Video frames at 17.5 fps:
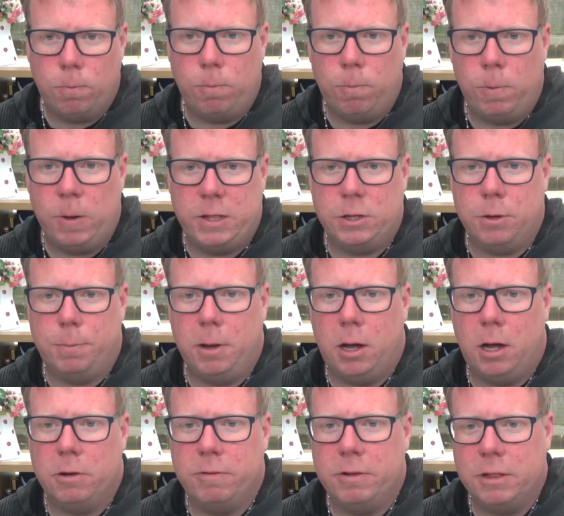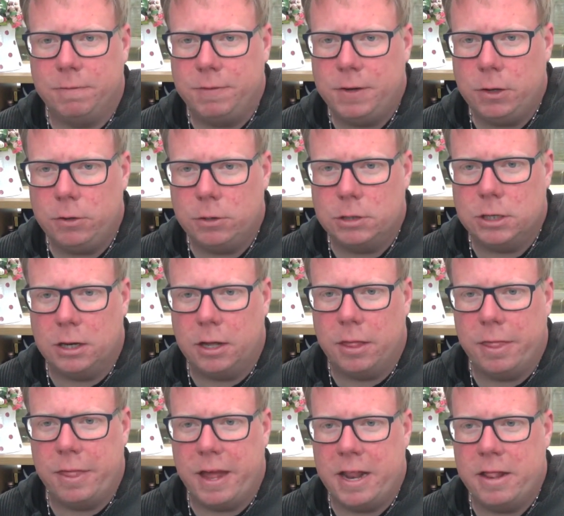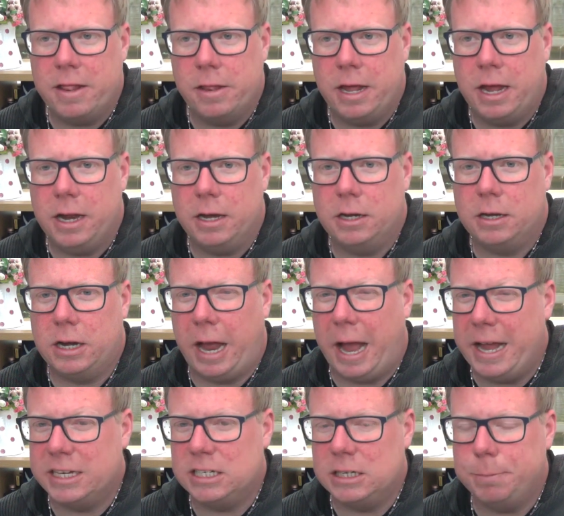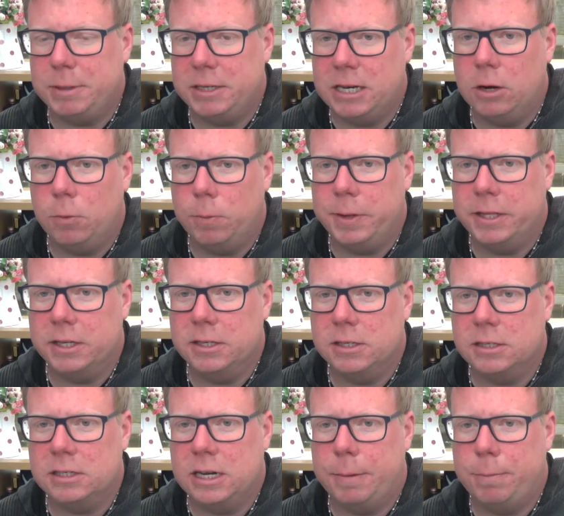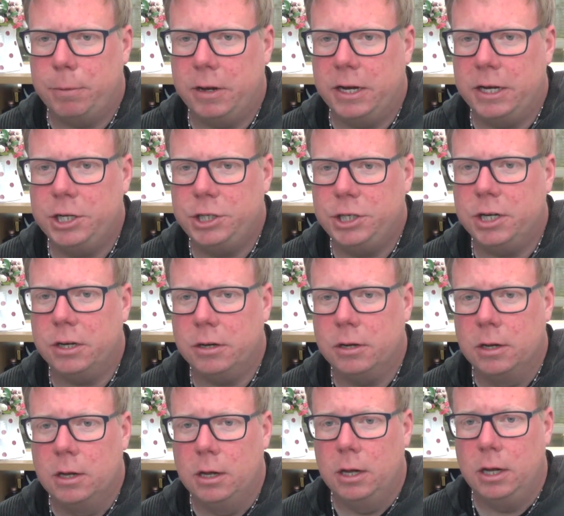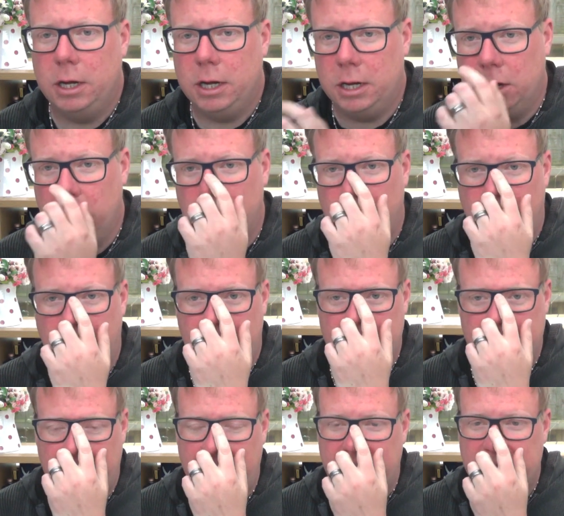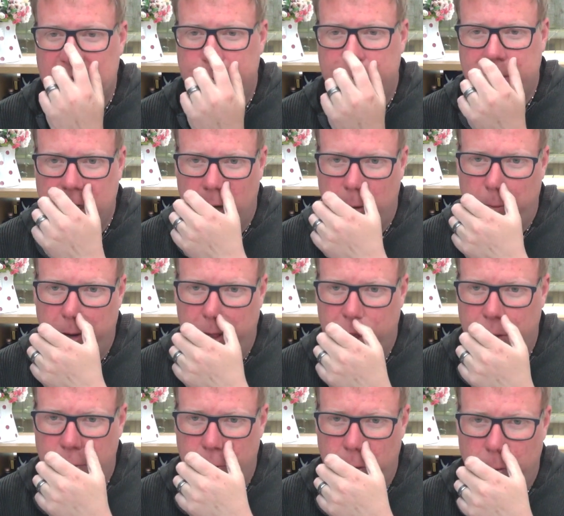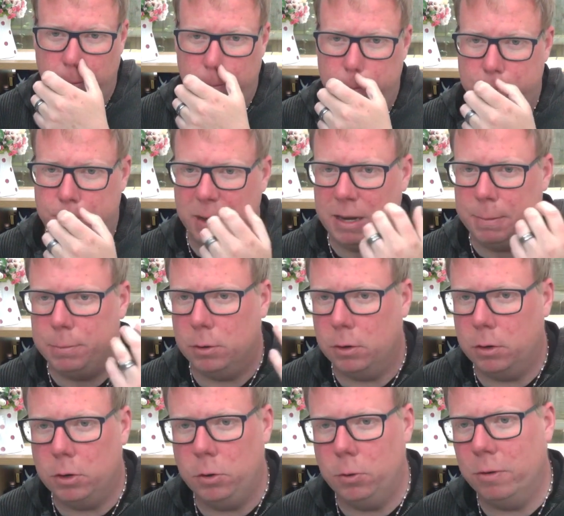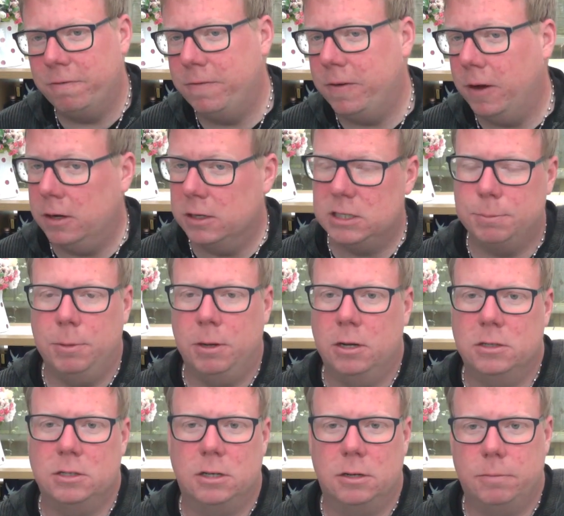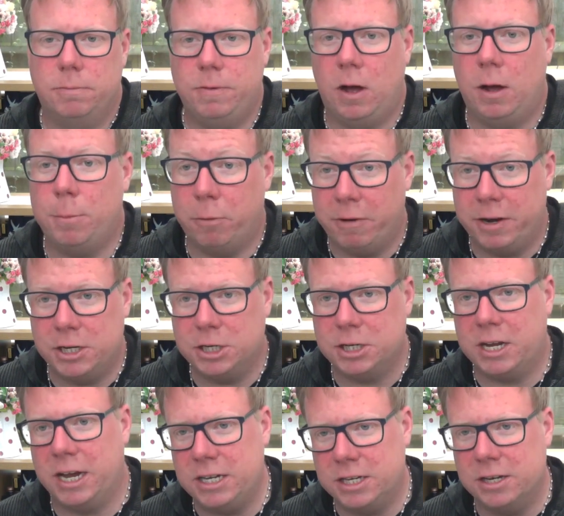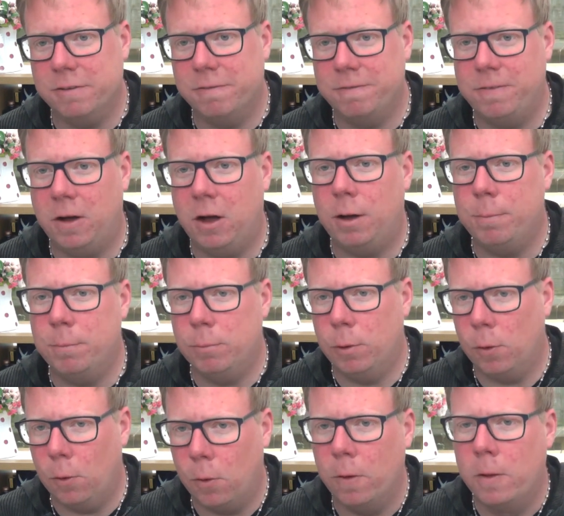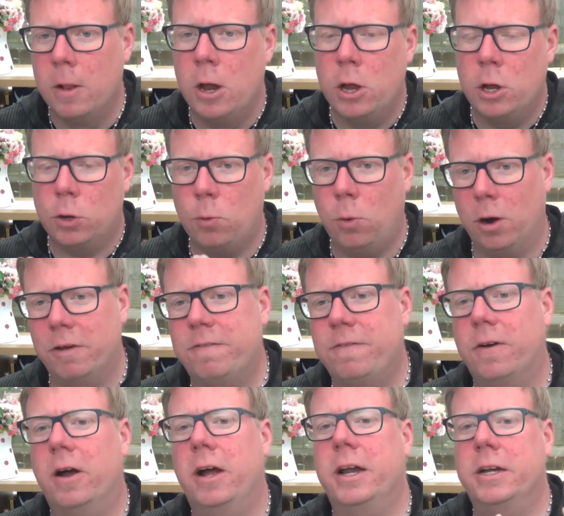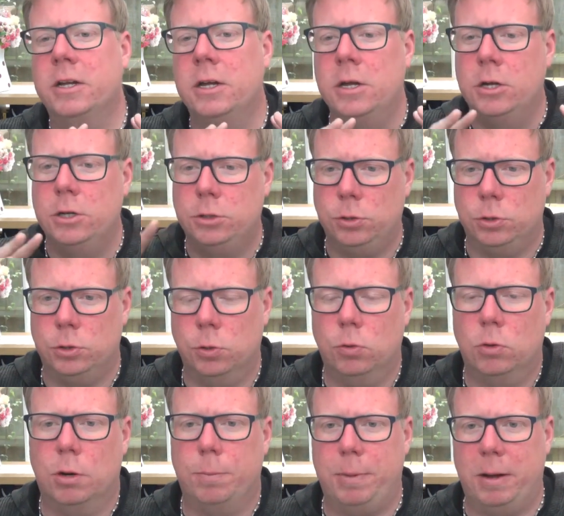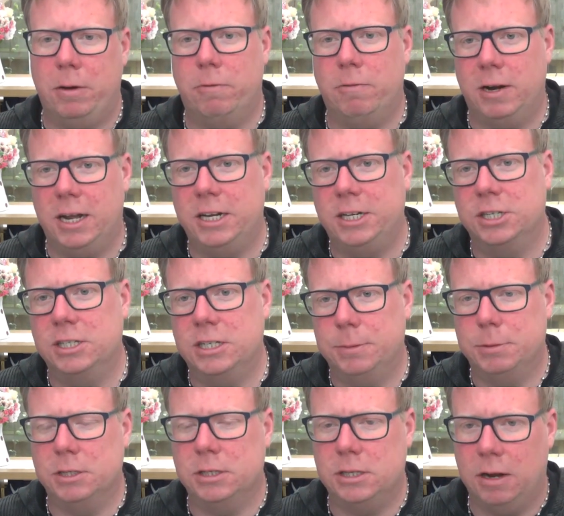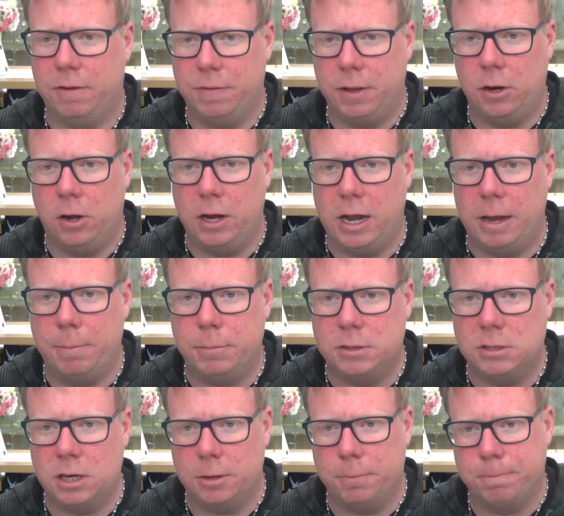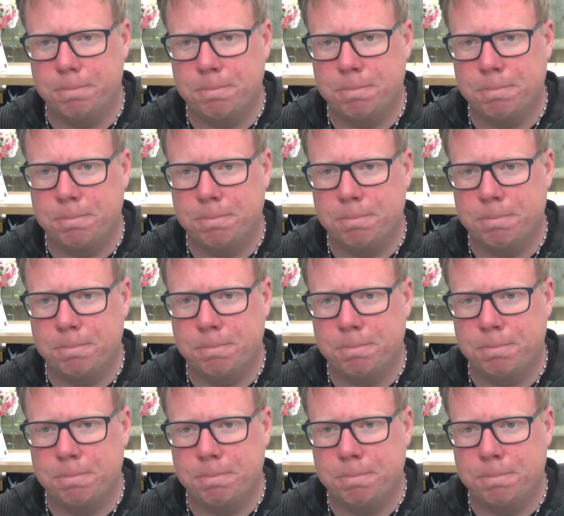with your partner in the future, then that has to be dealt with as a separate issue, you know, and that has to be dealt with through people who are far smarter, far more educated, and are far more qualified to talk about relationships and stuff than I am. So